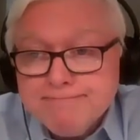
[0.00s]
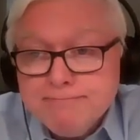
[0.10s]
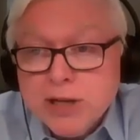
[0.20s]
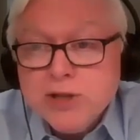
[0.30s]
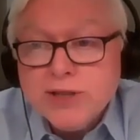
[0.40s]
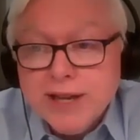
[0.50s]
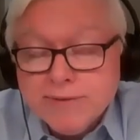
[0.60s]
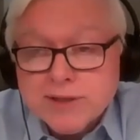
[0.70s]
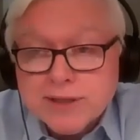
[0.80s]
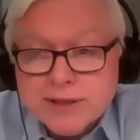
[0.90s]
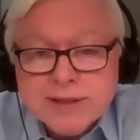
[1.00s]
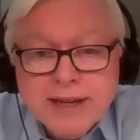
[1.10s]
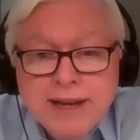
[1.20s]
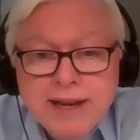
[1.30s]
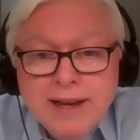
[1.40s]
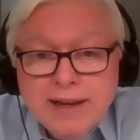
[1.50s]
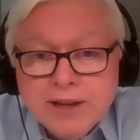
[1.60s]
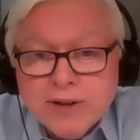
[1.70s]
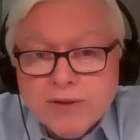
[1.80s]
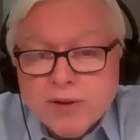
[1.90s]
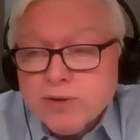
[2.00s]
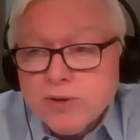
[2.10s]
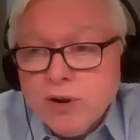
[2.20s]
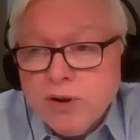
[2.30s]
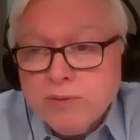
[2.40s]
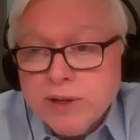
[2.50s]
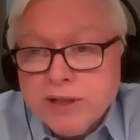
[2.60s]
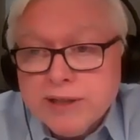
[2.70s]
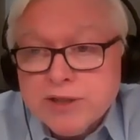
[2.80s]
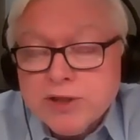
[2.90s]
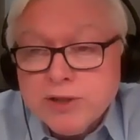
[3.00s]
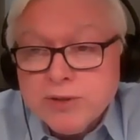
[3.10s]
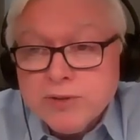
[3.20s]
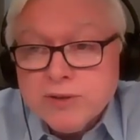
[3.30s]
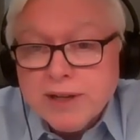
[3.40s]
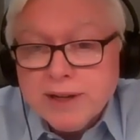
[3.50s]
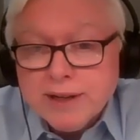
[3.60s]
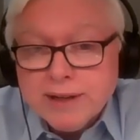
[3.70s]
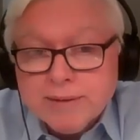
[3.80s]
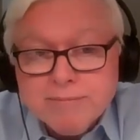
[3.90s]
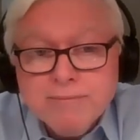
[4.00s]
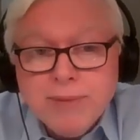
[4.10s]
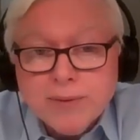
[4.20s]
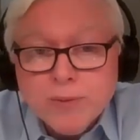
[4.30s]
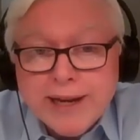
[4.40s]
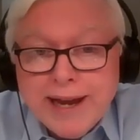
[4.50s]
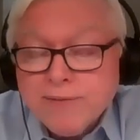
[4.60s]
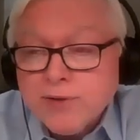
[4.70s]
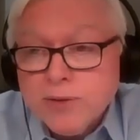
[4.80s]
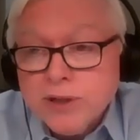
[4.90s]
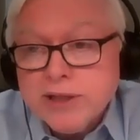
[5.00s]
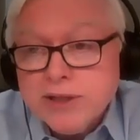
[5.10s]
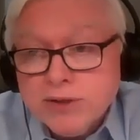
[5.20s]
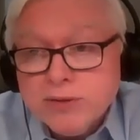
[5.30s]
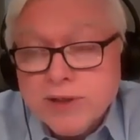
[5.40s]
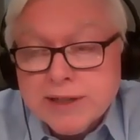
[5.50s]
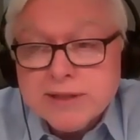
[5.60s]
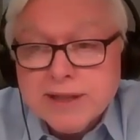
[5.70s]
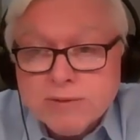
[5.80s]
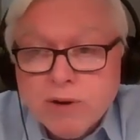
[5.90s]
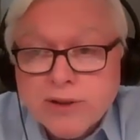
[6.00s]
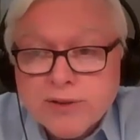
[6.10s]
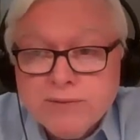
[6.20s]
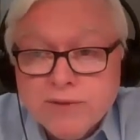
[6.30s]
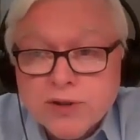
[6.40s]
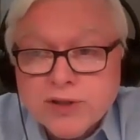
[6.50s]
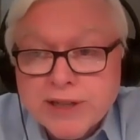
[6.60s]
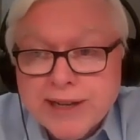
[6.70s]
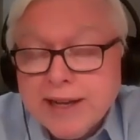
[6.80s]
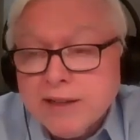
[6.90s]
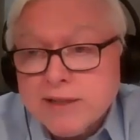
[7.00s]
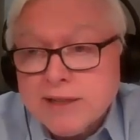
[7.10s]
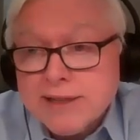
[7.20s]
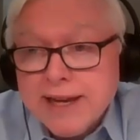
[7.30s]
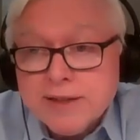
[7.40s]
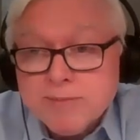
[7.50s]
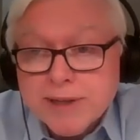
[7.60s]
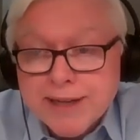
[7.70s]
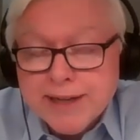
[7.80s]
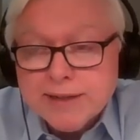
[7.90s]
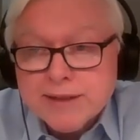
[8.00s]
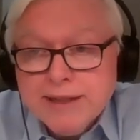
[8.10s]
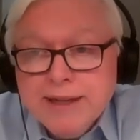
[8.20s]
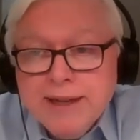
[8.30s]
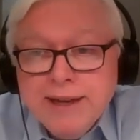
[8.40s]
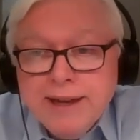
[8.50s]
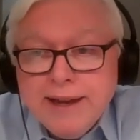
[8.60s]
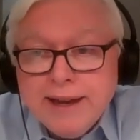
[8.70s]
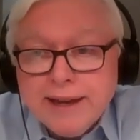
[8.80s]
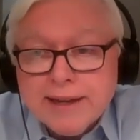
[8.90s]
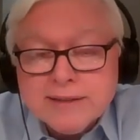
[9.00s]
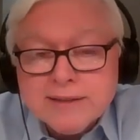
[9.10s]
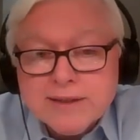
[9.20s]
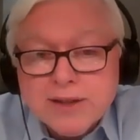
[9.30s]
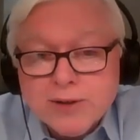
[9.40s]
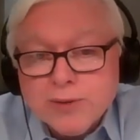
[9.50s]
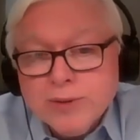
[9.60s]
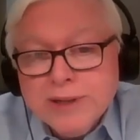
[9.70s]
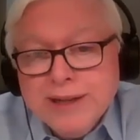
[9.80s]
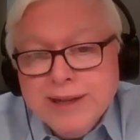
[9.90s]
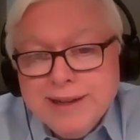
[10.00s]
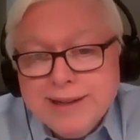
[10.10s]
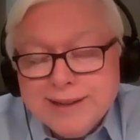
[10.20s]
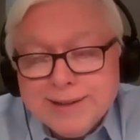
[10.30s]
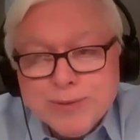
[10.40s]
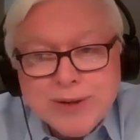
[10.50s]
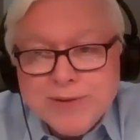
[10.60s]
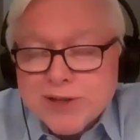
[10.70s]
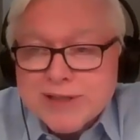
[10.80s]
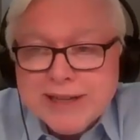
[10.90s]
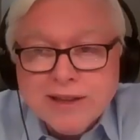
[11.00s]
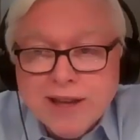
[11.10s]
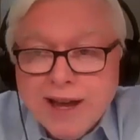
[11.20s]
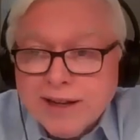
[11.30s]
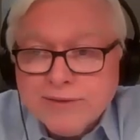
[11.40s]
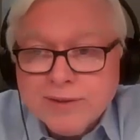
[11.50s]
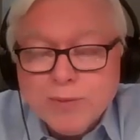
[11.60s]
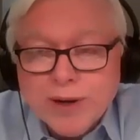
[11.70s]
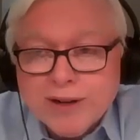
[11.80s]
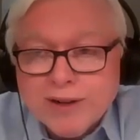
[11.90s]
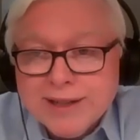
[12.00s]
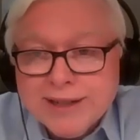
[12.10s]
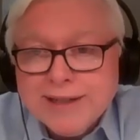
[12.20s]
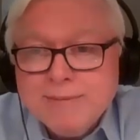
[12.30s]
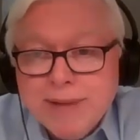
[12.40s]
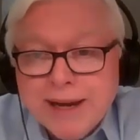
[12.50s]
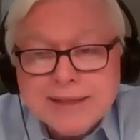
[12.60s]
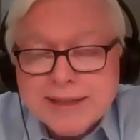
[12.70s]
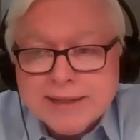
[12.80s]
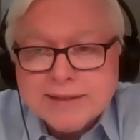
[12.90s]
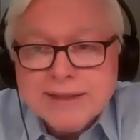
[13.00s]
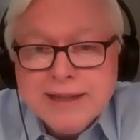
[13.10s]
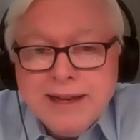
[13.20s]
budget deficits. Those are all real issues, but we have to really do things like Roth conversion analysis case by case. And so we've just seen a lot of them where it didn't make sense,